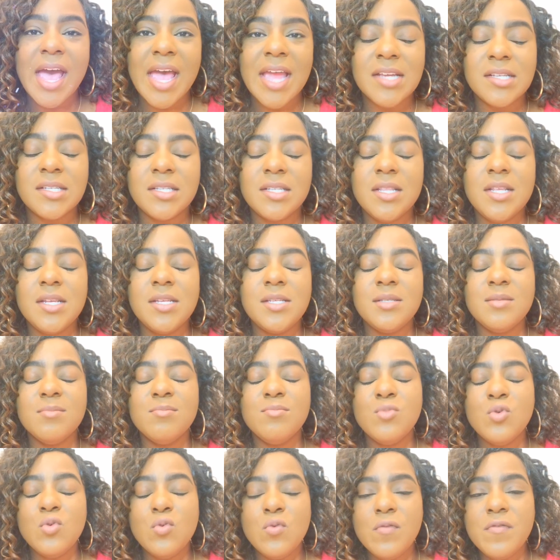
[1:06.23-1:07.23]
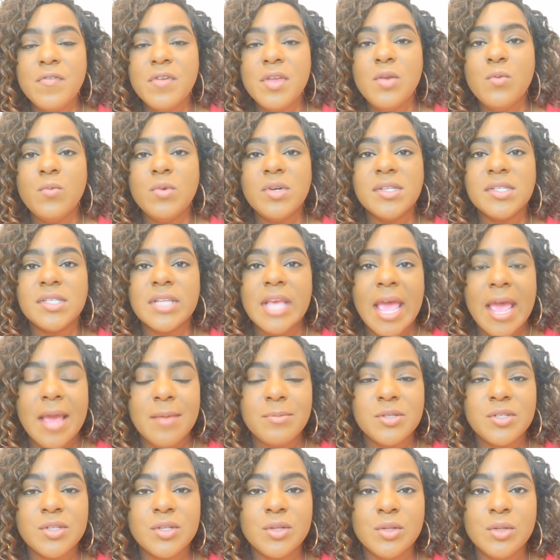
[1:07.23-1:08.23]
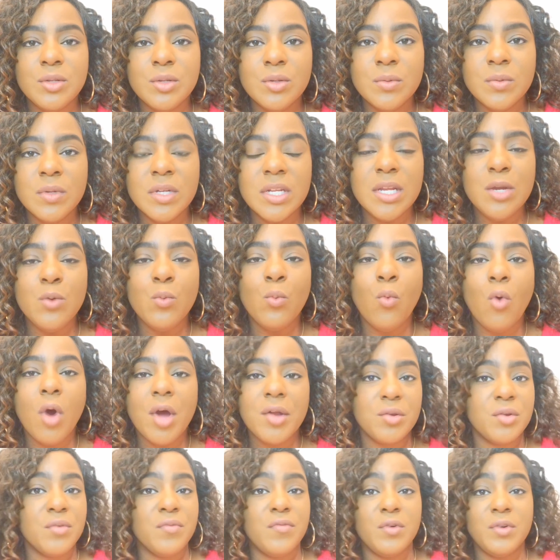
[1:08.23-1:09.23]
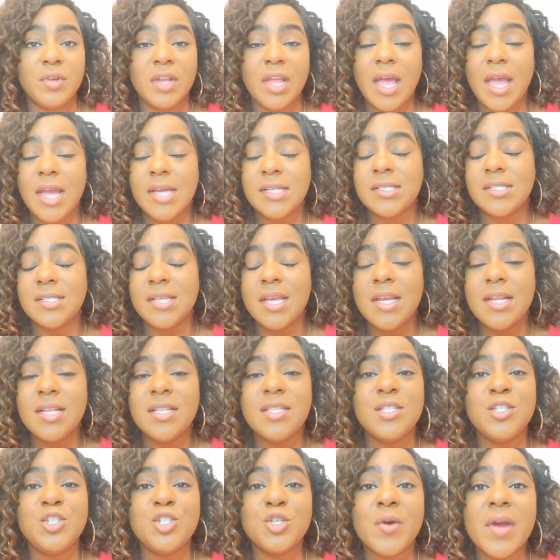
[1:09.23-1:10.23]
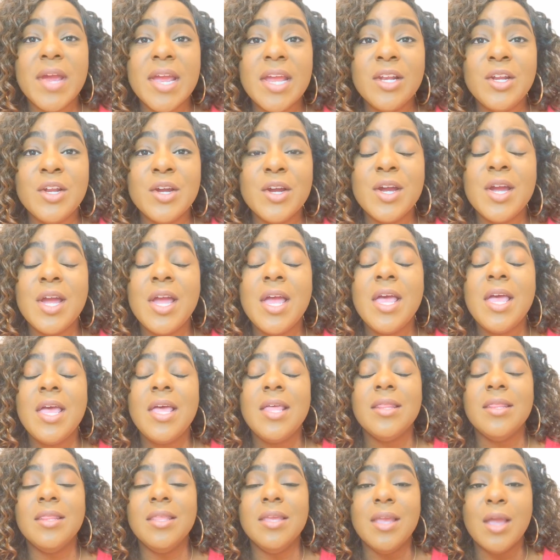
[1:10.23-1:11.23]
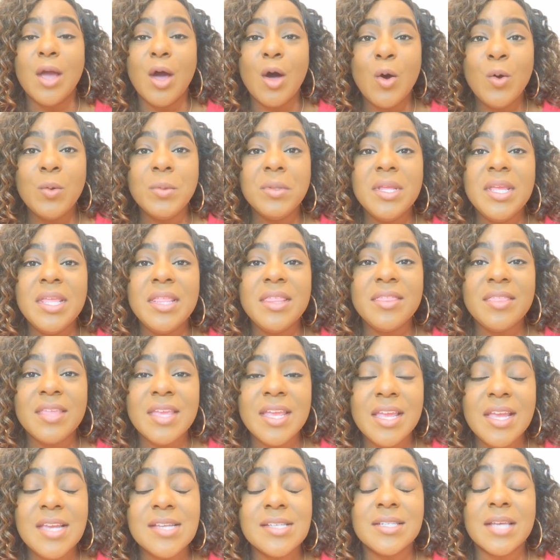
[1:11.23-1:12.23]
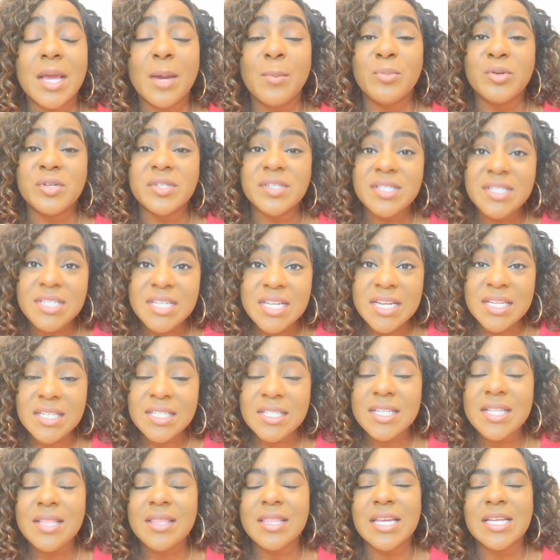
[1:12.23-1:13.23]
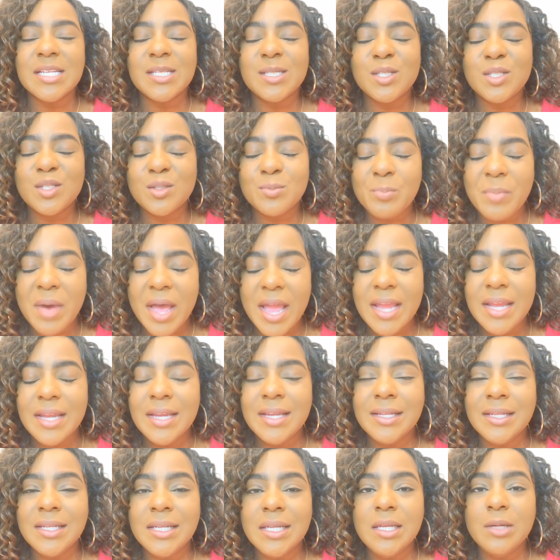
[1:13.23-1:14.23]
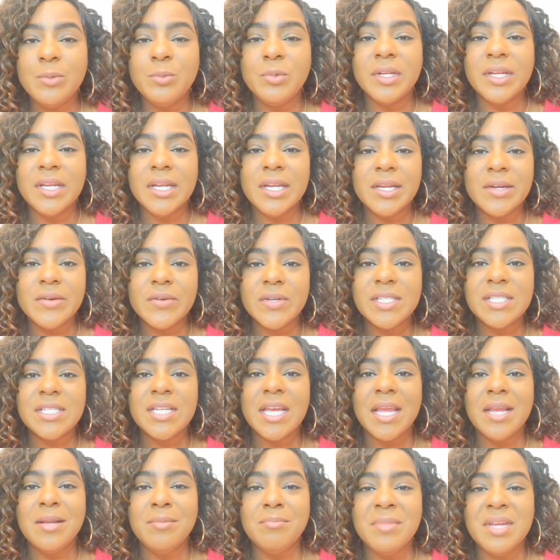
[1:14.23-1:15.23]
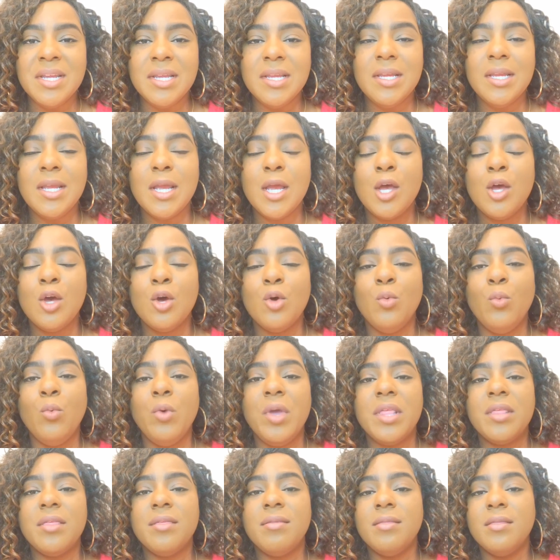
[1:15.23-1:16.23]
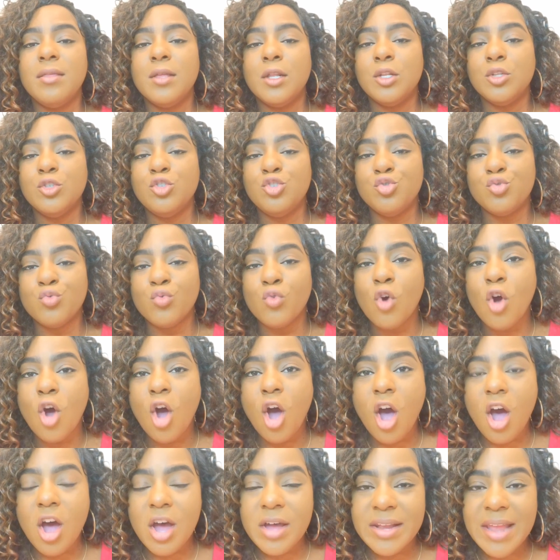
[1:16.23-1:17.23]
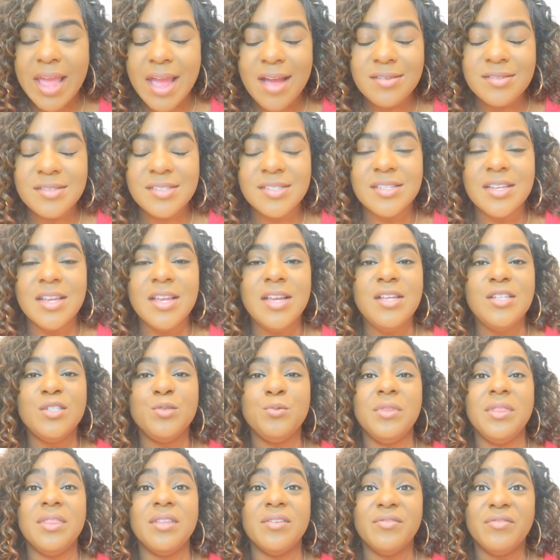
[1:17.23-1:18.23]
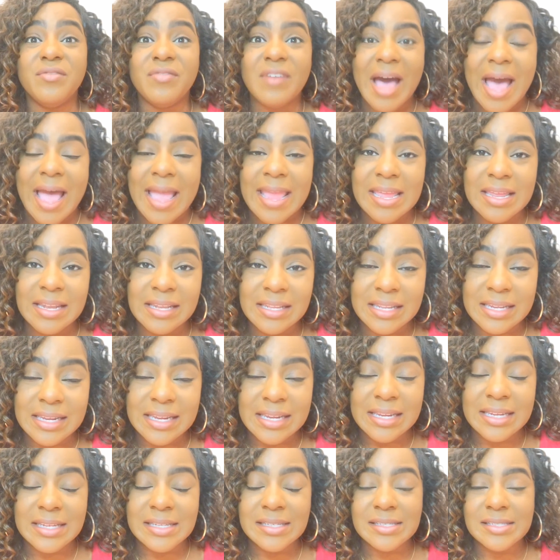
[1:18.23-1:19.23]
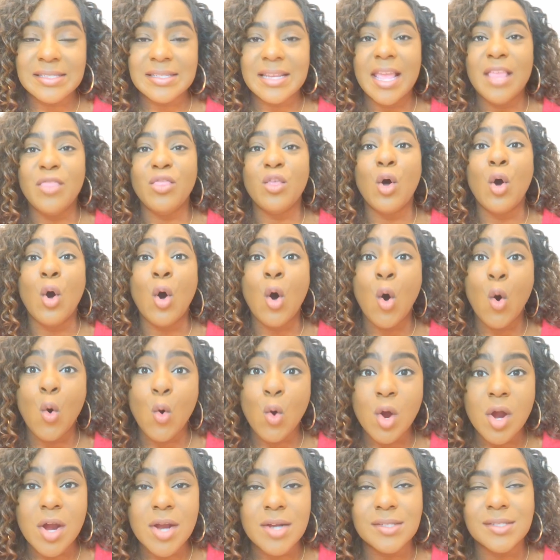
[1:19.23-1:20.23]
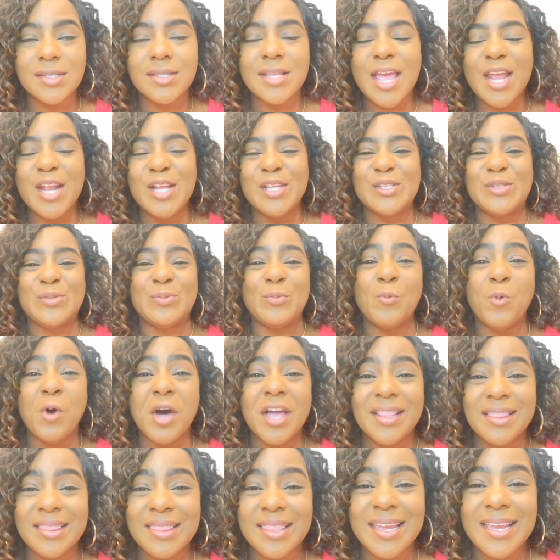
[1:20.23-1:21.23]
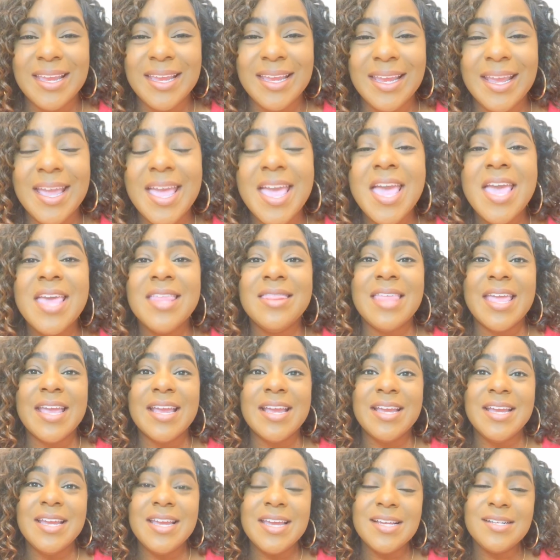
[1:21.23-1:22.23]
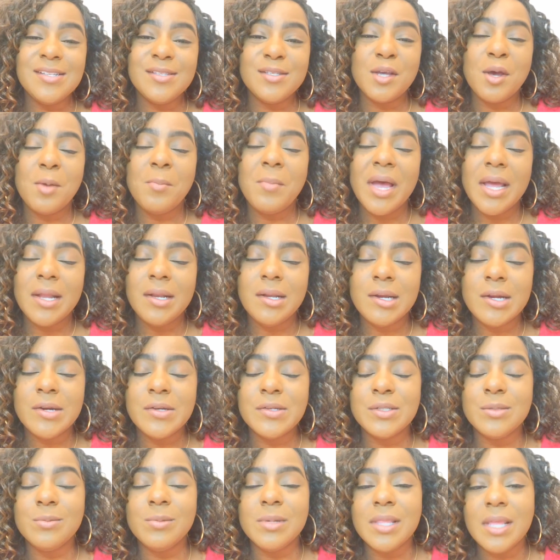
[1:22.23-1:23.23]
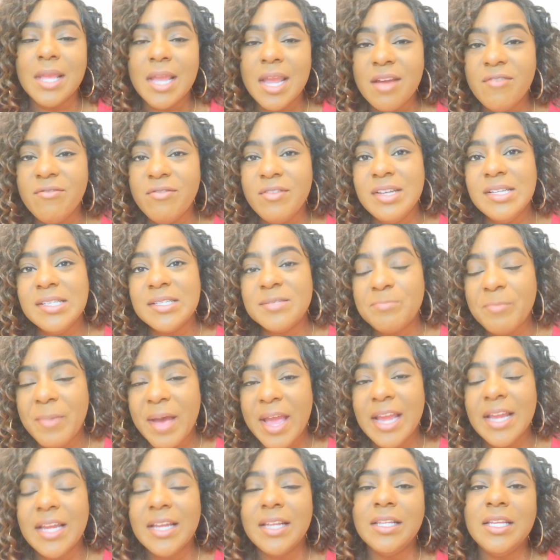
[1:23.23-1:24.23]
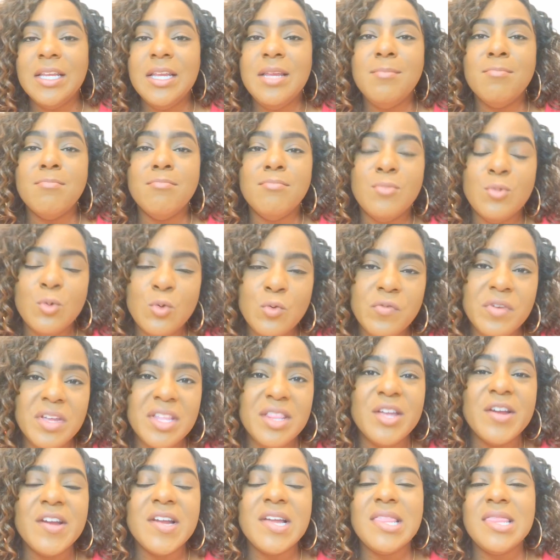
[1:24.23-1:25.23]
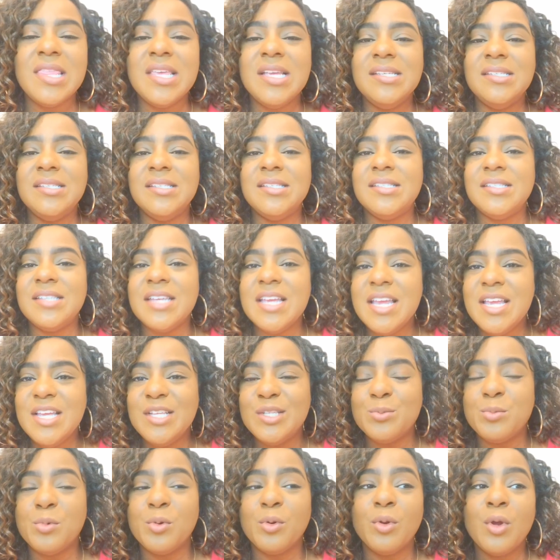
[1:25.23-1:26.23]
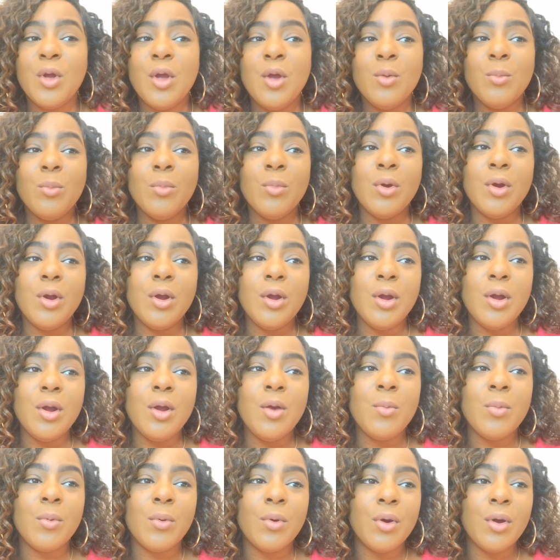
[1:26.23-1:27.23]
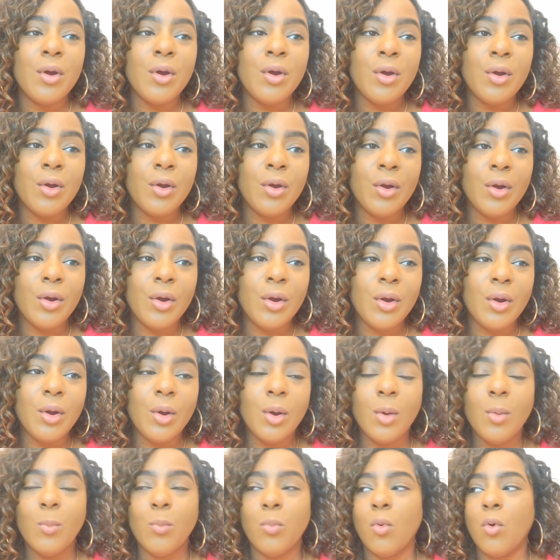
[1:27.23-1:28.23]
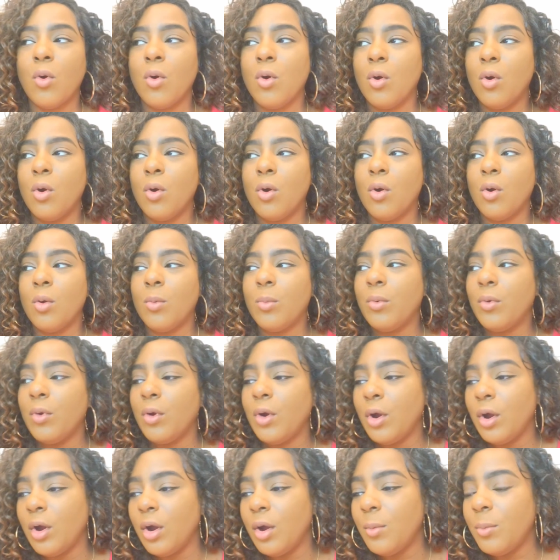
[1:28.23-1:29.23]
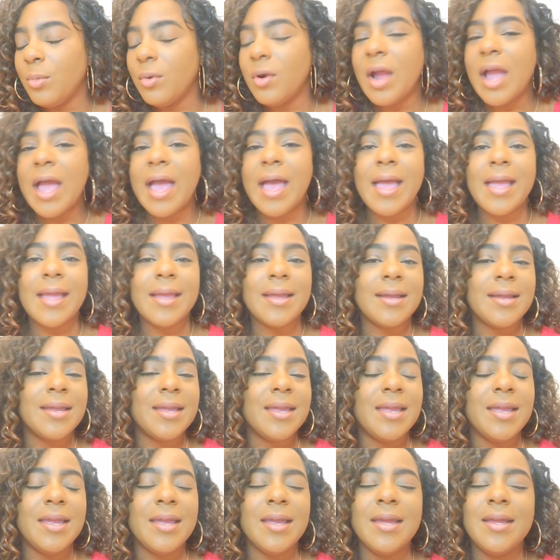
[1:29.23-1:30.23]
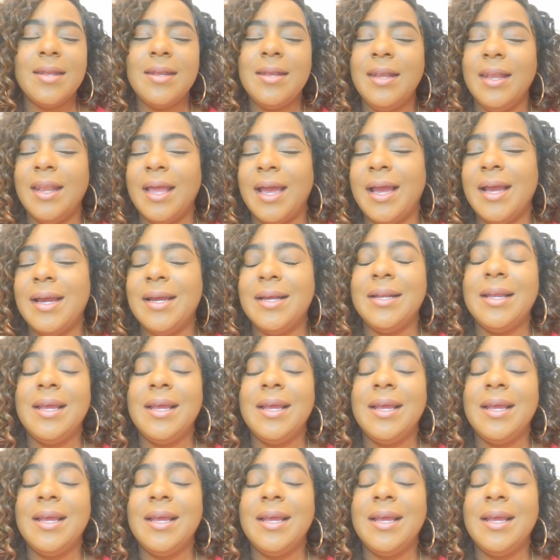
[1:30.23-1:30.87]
This movie was absolutely wonderful. Now, I said in the trailer, the only thing is I predicted that Spike Lee would irritate me with the drawn out scenes with the violins and the horns. That is one thing that gets on my nerves with every Spike Lee movie. There are these scenes where I cannot